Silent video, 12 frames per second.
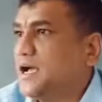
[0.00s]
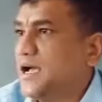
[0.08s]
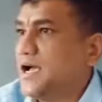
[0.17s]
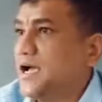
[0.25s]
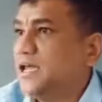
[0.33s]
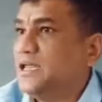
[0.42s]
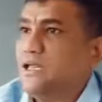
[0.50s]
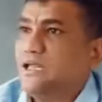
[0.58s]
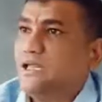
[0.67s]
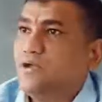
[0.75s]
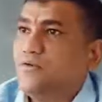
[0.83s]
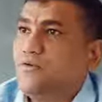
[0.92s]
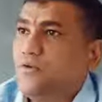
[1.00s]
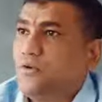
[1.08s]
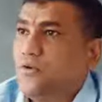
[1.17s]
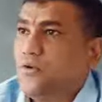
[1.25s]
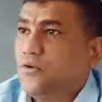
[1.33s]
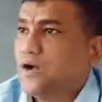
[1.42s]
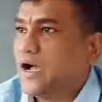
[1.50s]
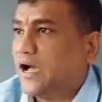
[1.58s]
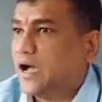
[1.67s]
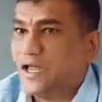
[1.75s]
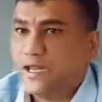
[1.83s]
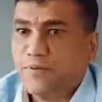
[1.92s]

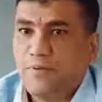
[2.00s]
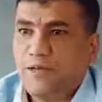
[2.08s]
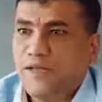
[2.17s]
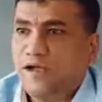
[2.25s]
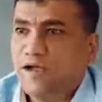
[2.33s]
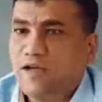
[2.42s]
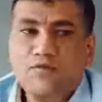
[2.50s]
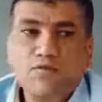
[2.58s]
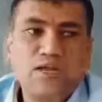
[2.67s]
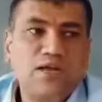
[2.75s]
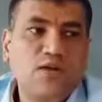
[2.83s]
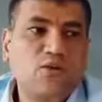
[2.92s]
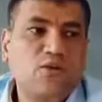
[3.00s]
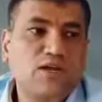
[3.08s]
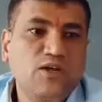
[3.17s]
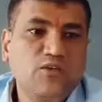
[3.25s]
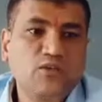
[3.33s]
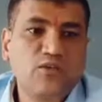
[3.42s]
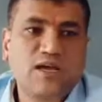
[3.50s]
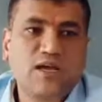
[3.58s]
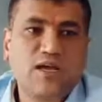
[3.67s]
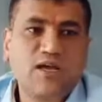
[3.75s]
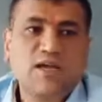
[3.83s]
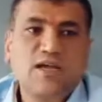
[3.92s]
IOIB, or if you can look into the